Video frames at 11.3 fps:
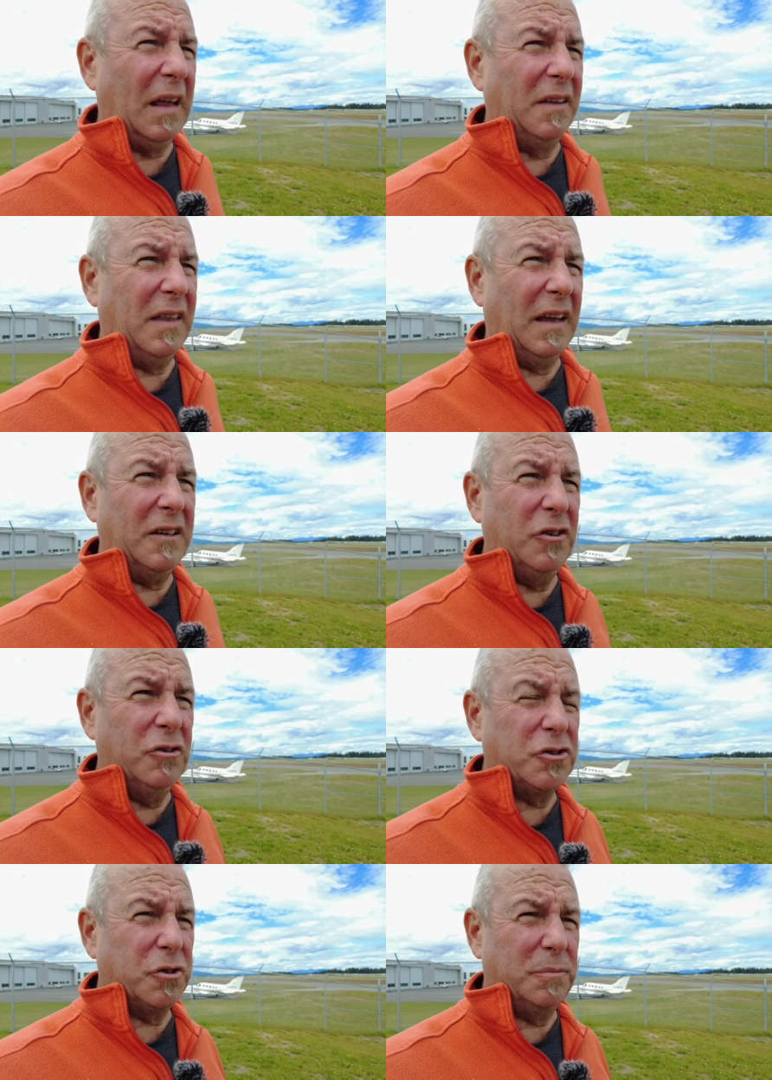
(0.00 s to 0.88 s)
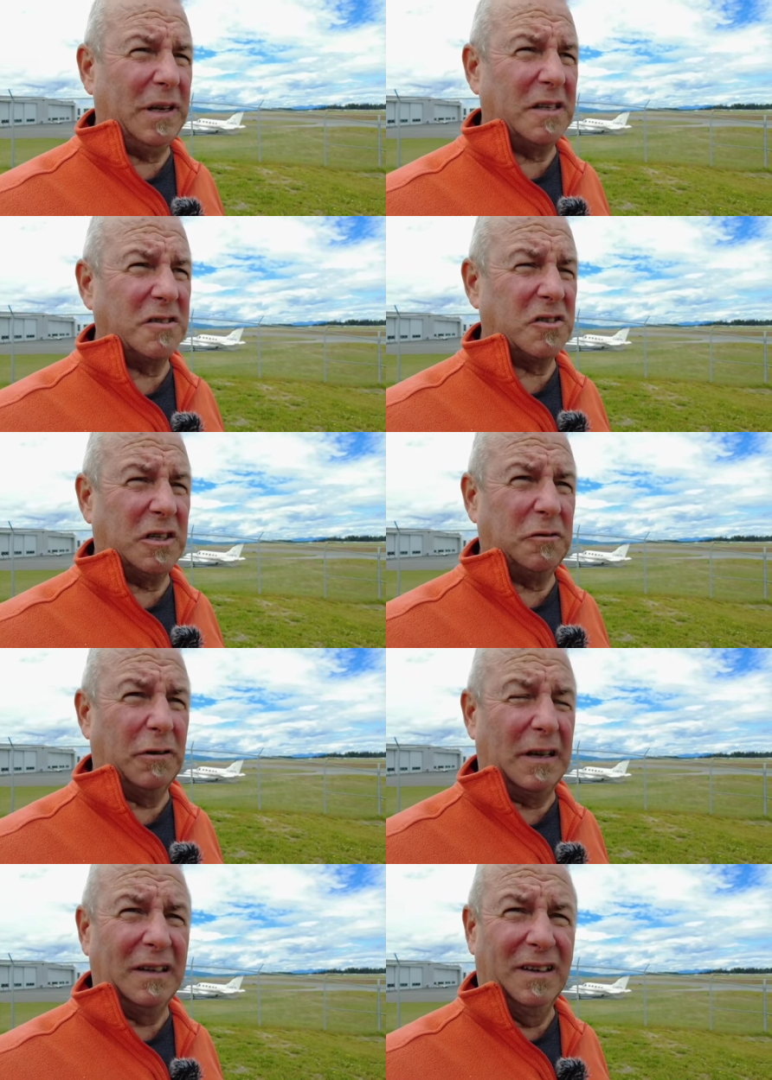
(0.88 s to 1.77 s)
then you should be
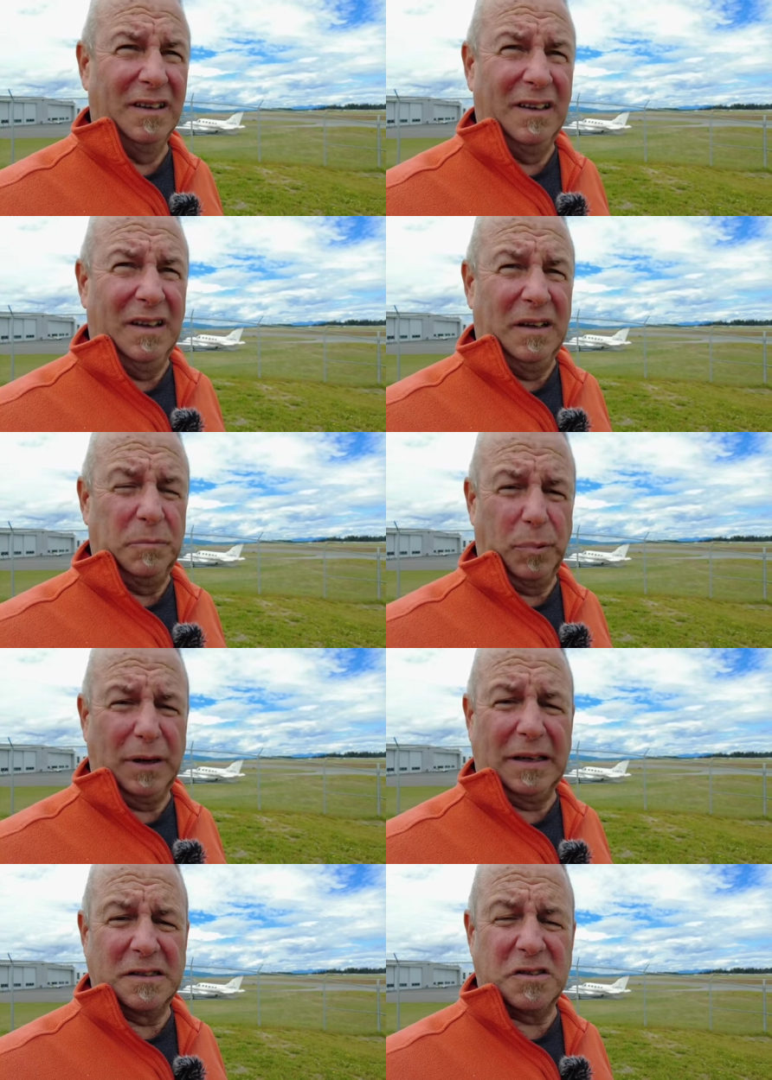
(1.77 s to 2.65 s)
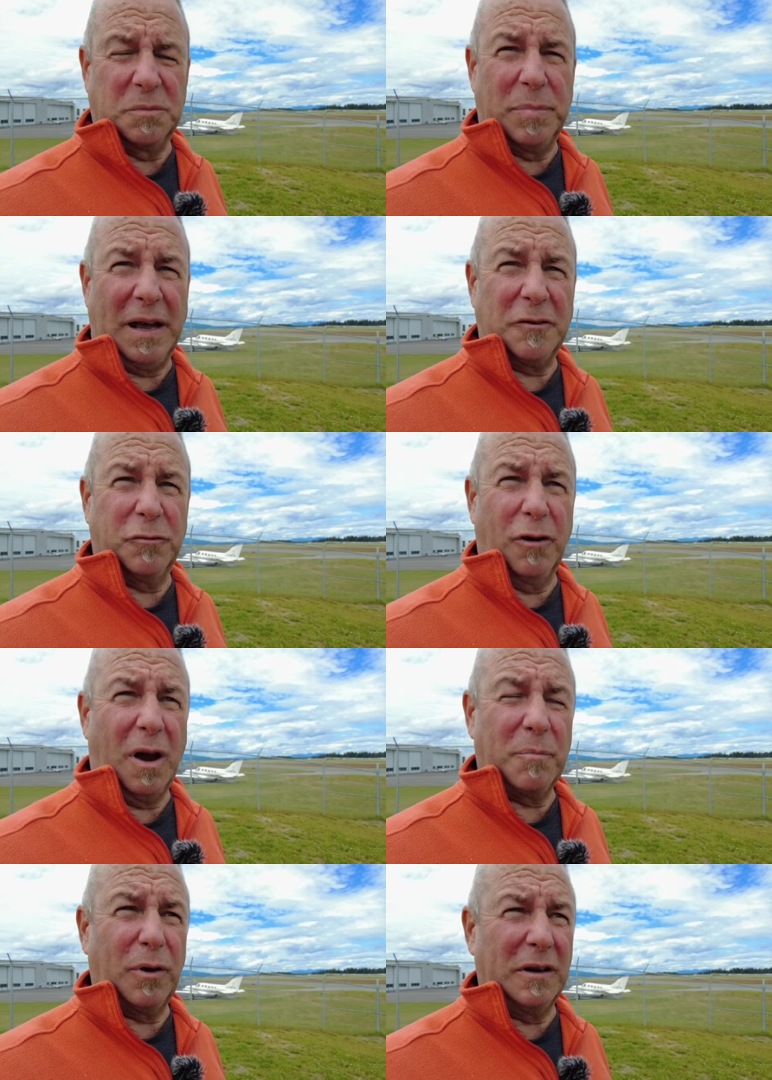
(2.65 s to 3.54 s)
considering bringing some battery
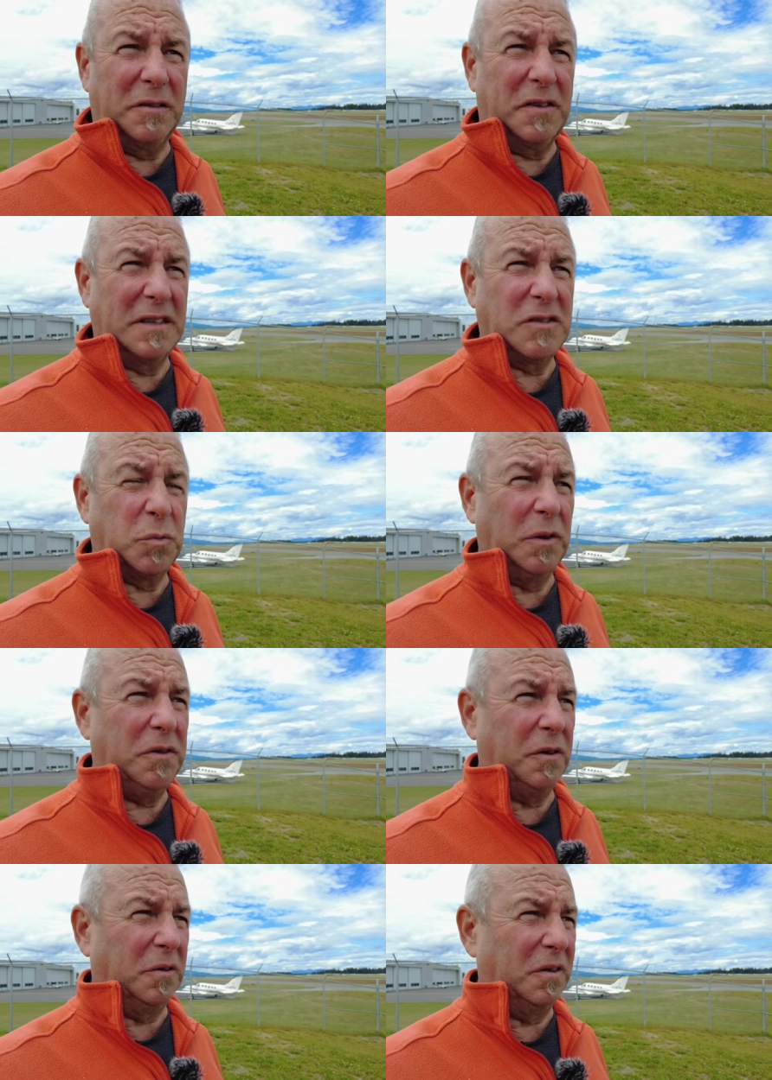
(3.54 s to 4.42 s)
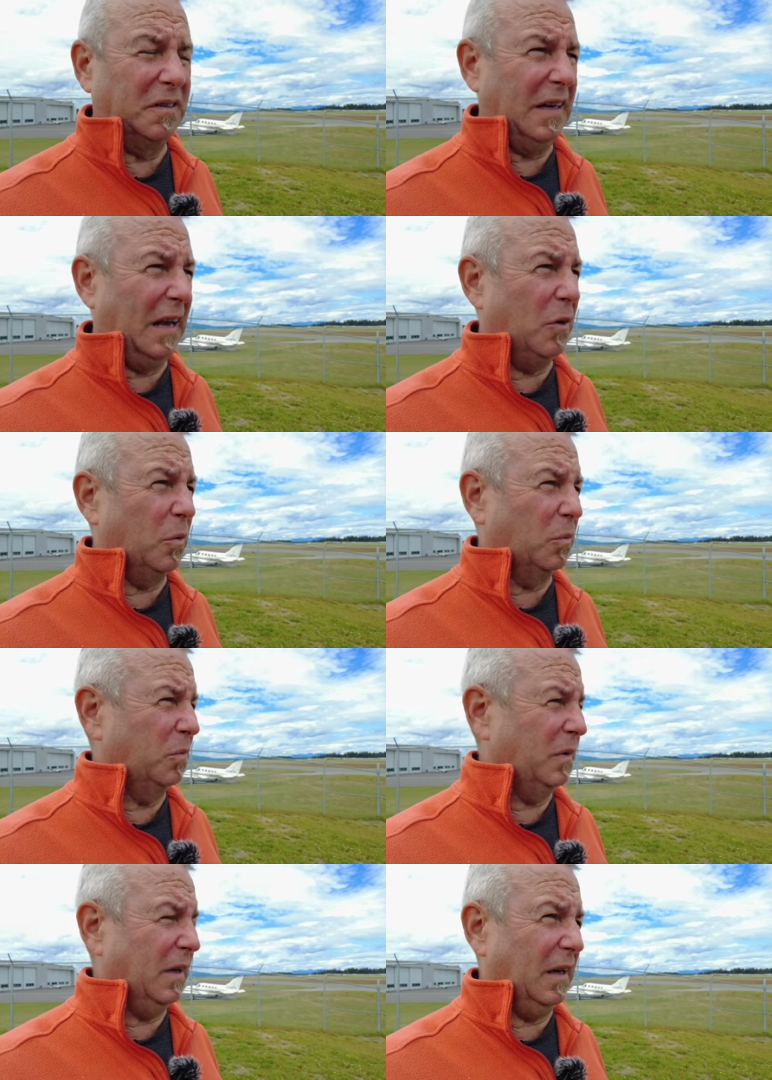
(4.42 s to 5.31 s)
operated things with you. Now,
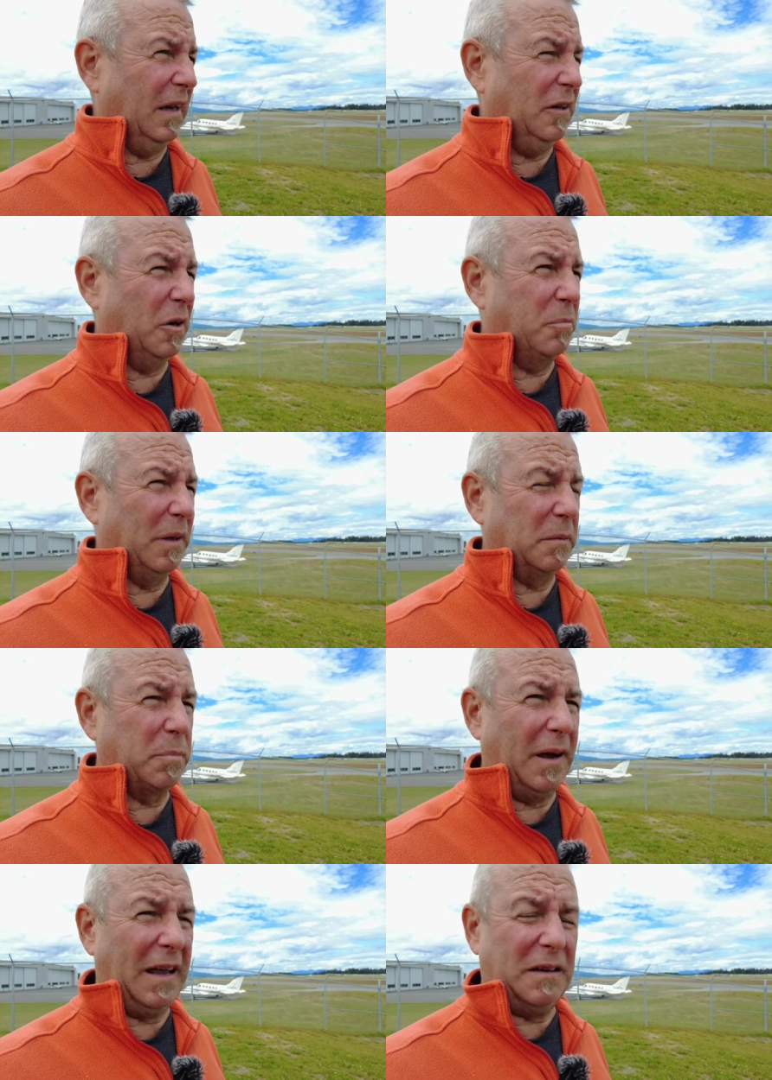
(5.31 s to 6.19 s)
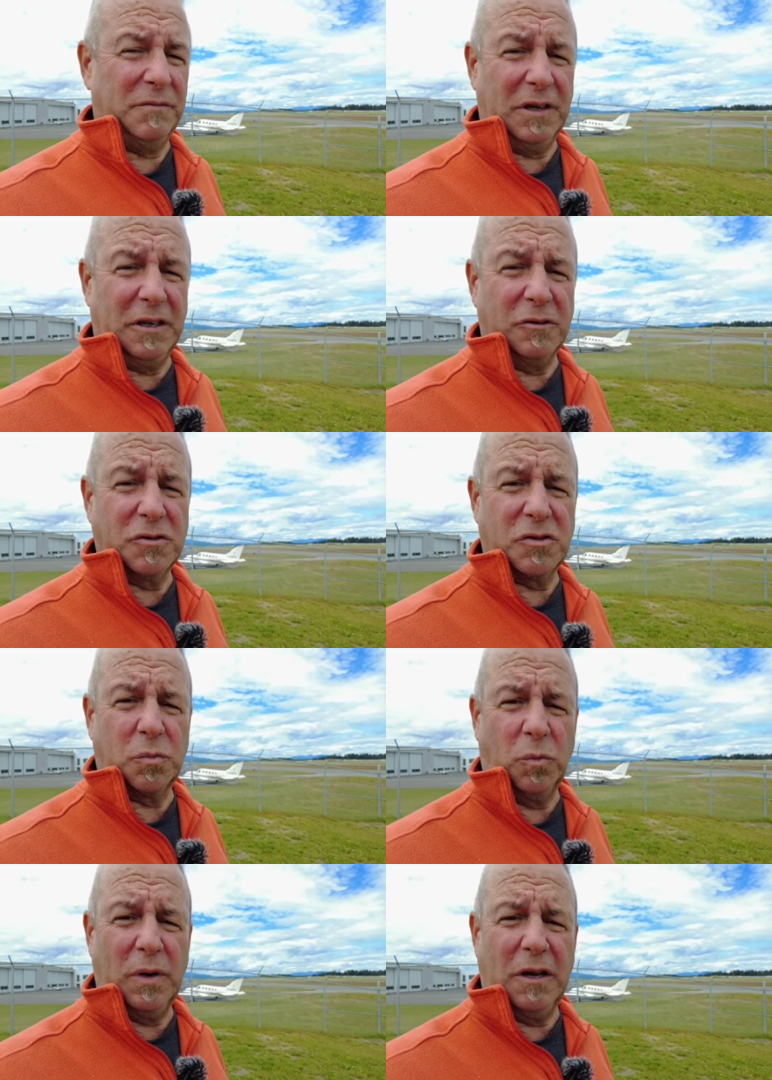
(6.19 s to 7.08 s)
in our Bilik Bayan
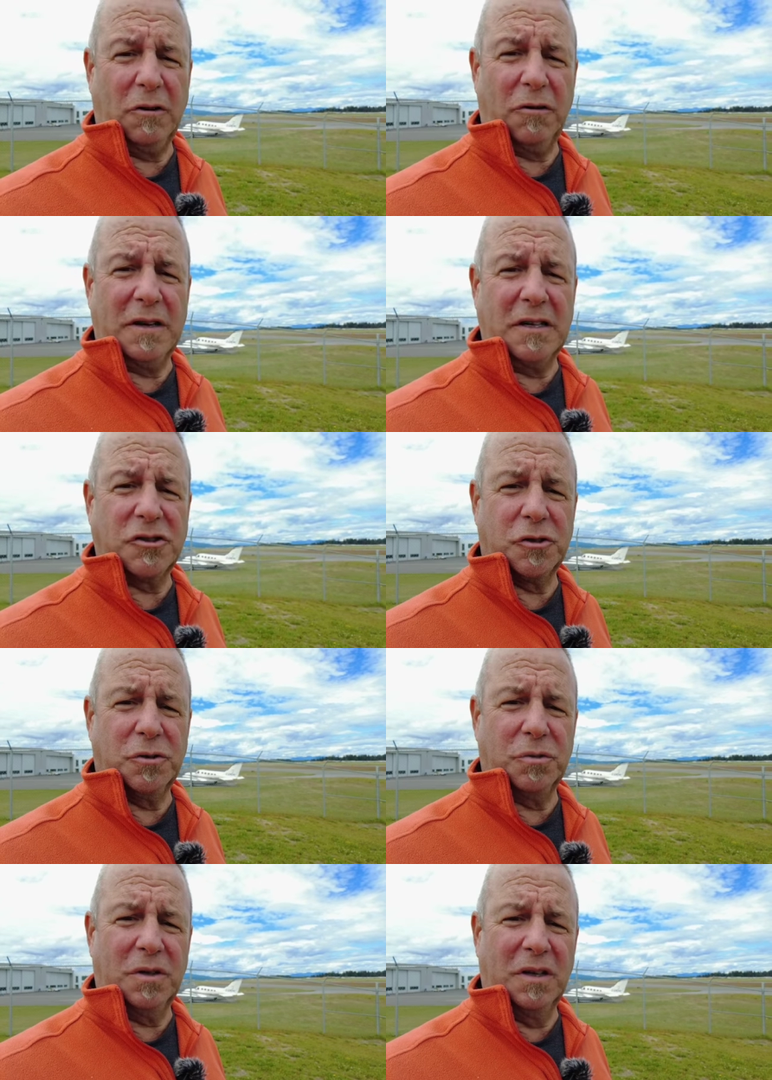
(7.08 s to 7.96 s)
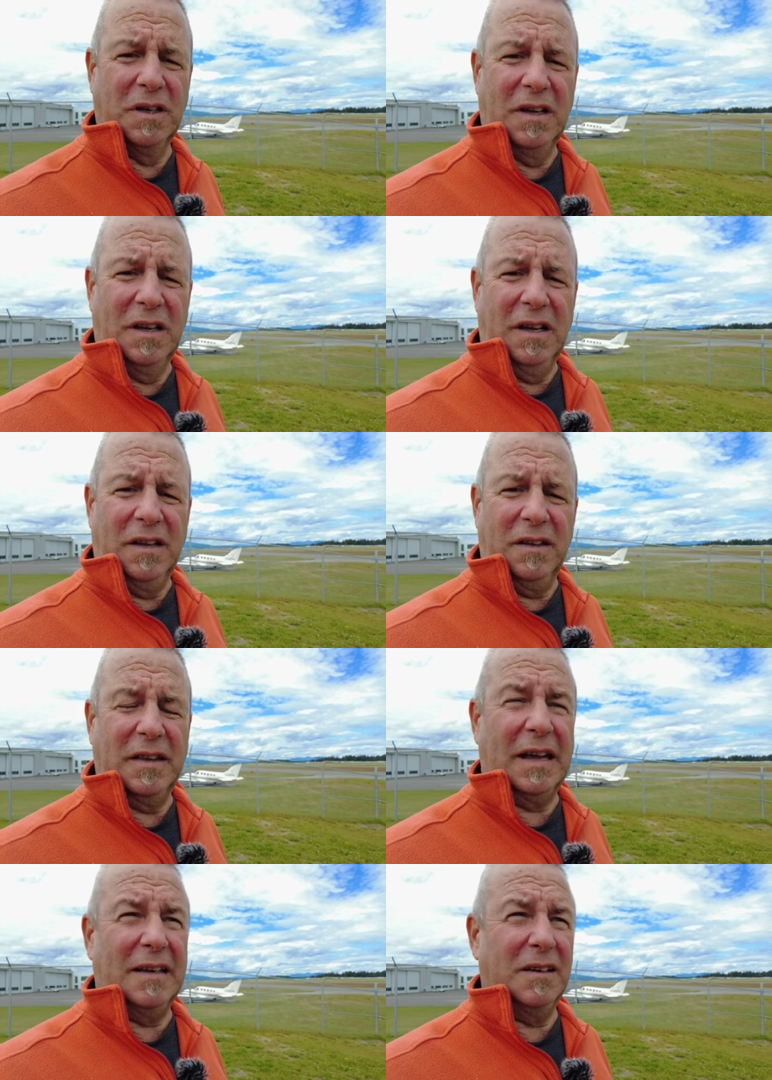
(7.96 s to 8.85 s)
videos, we already showed
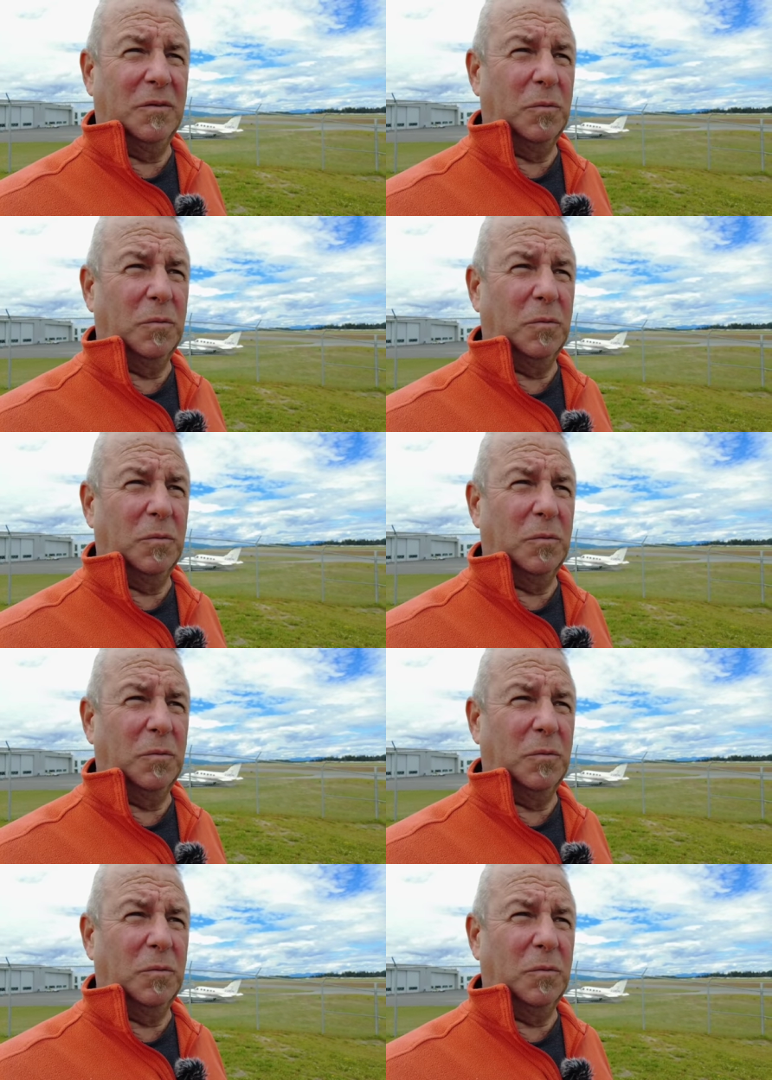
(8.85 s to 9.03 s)
that